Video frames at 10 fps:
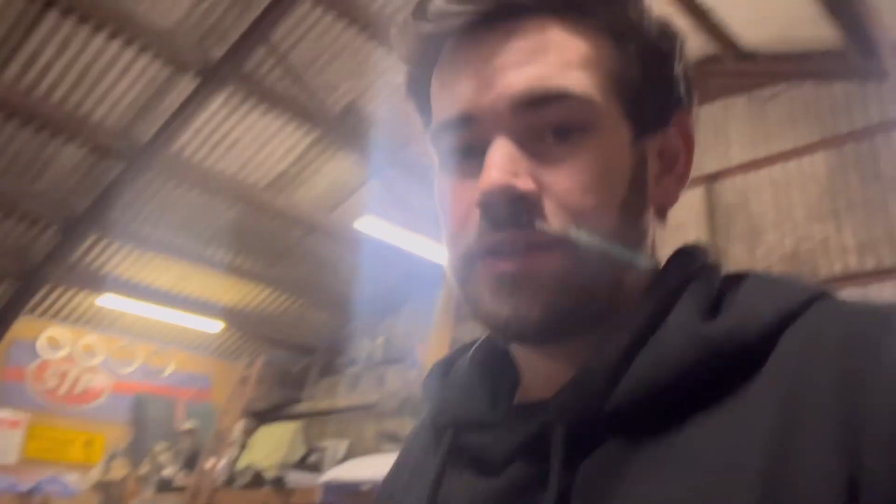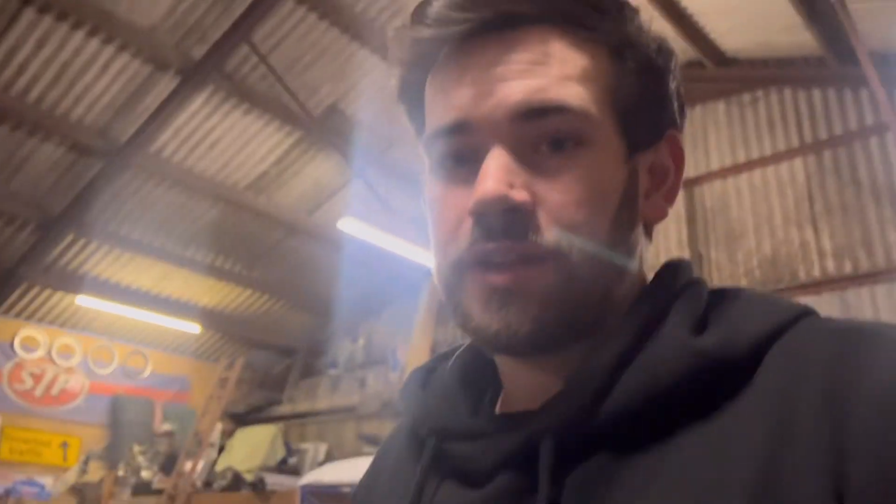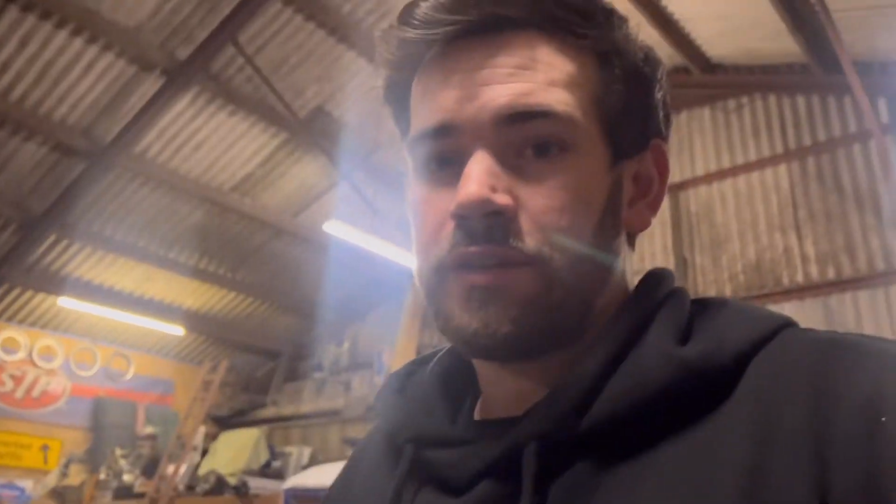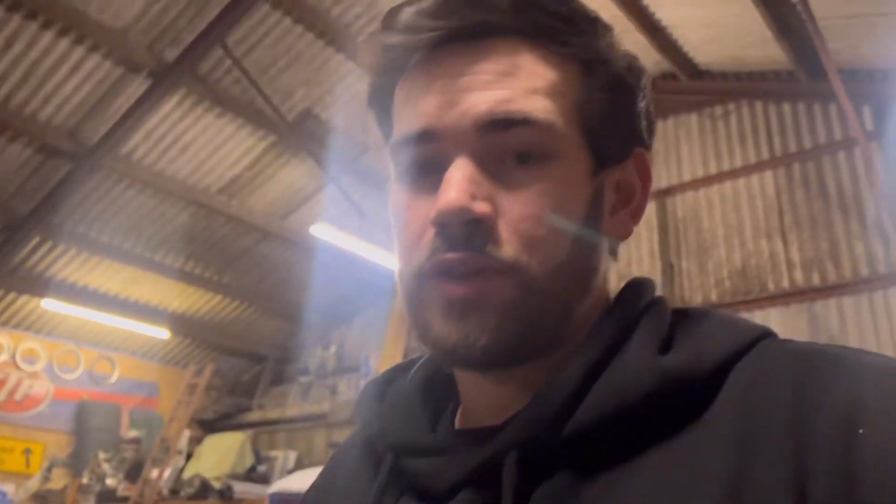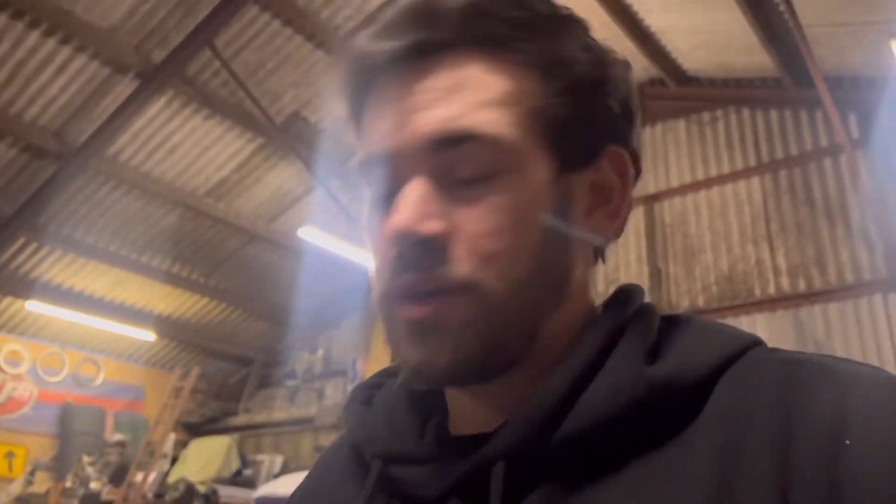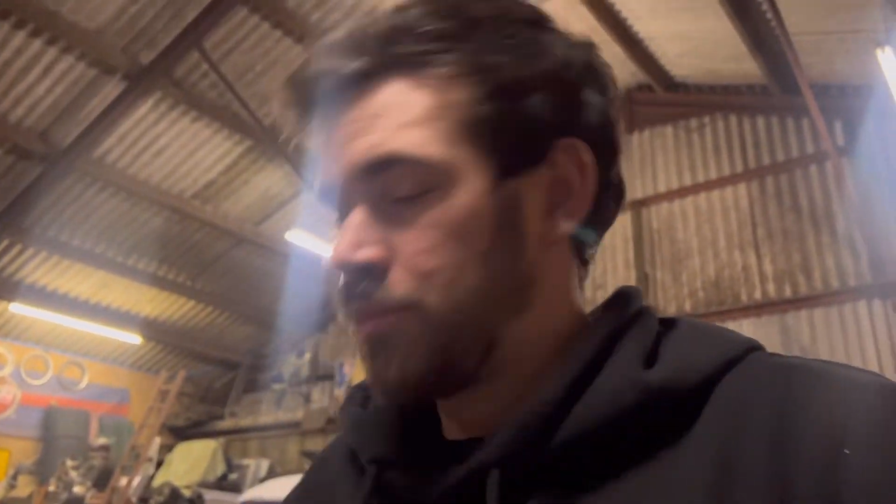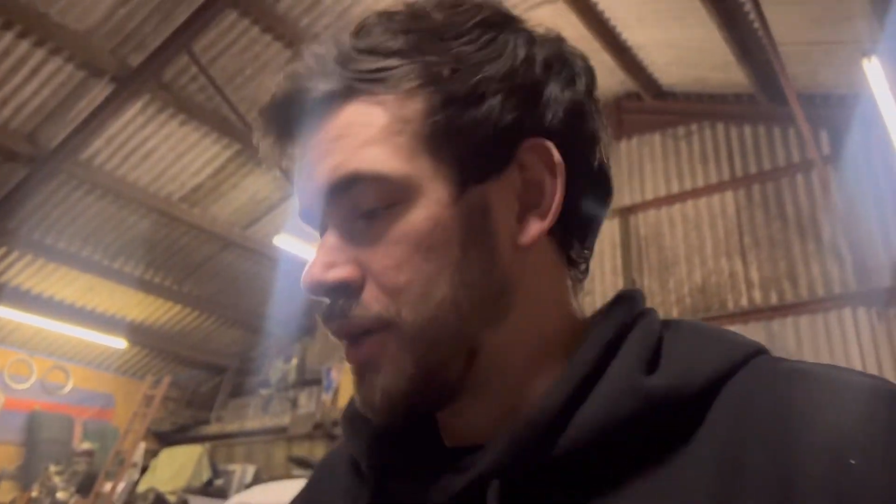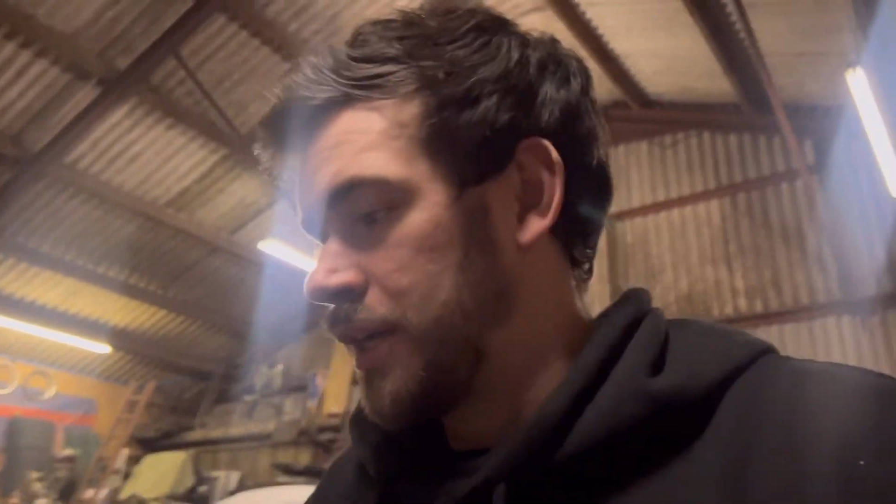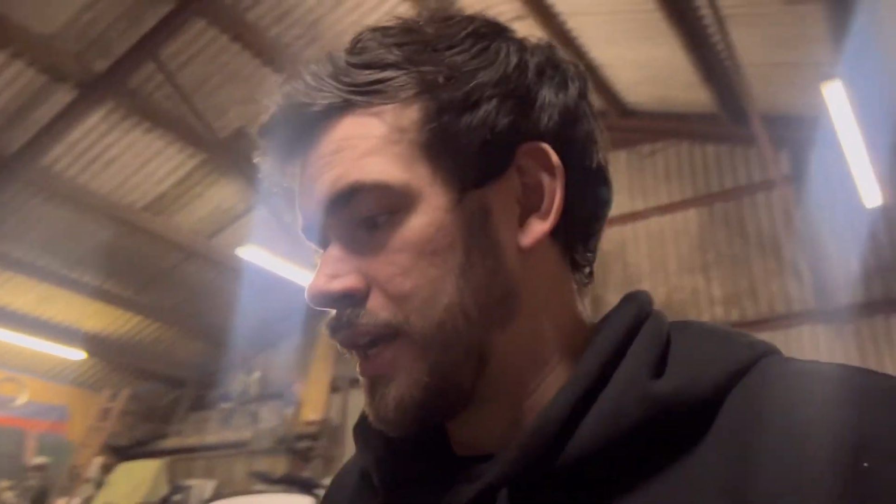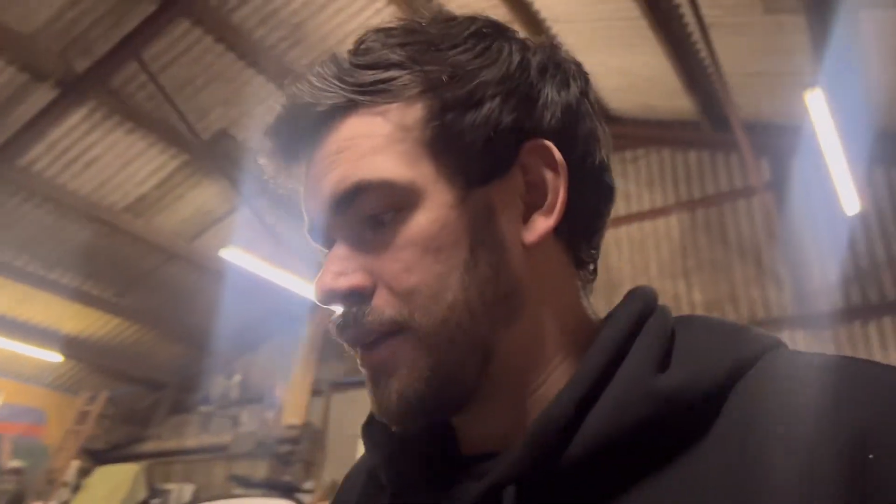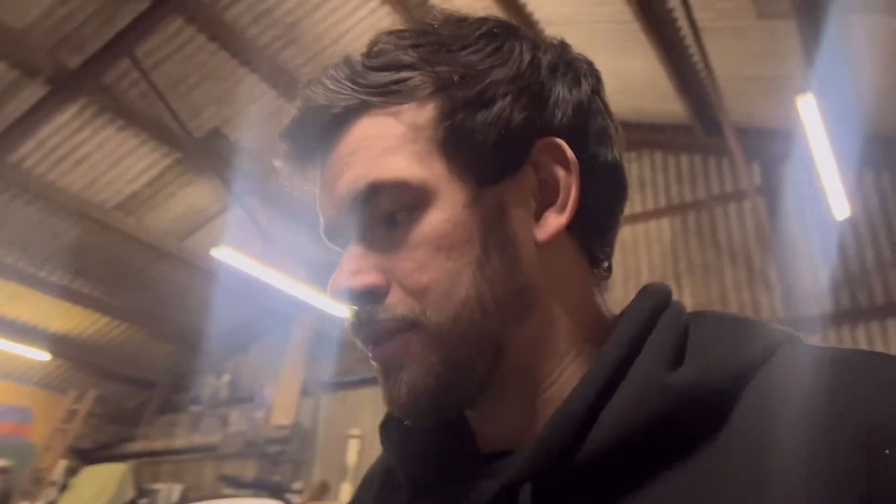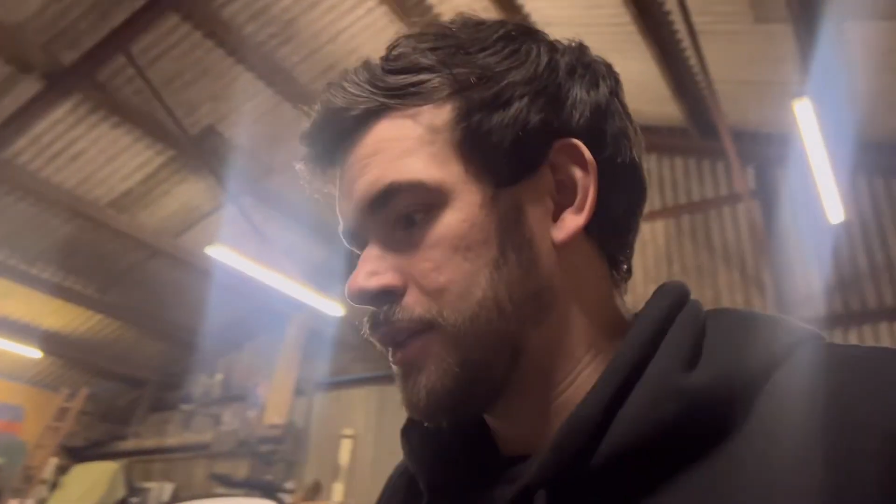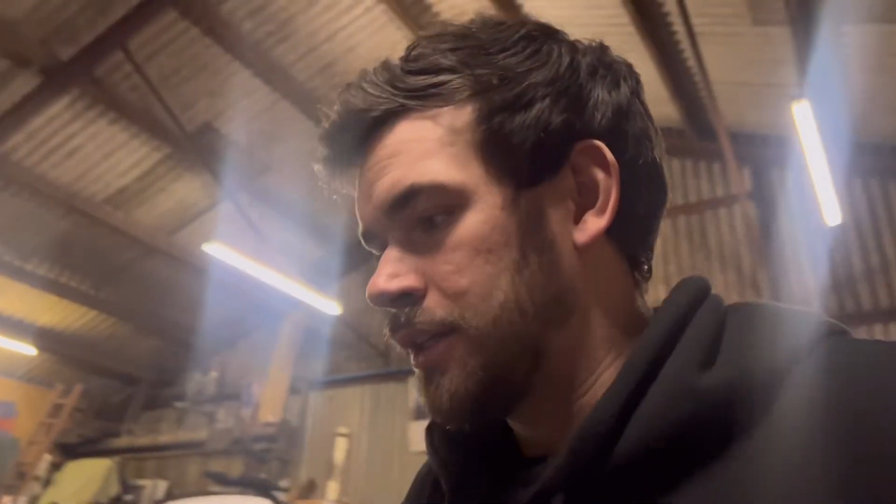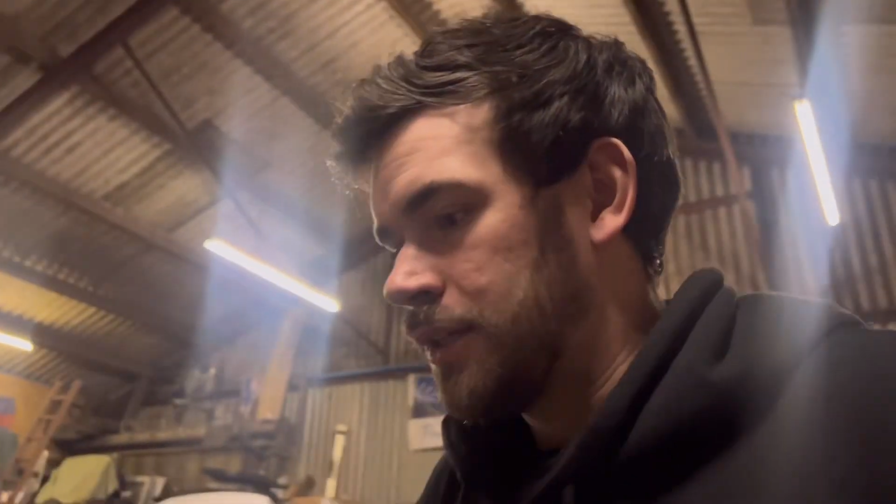think I've got it pretty nailed.